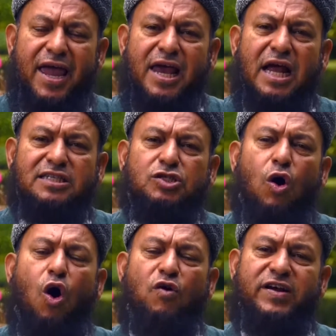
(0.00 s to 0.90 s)
and are
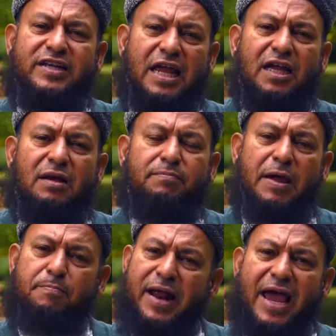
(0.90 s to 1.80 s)
so overtaken
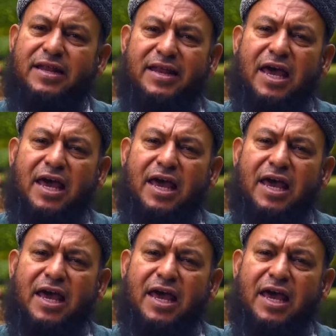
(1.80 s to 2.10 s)
by pride and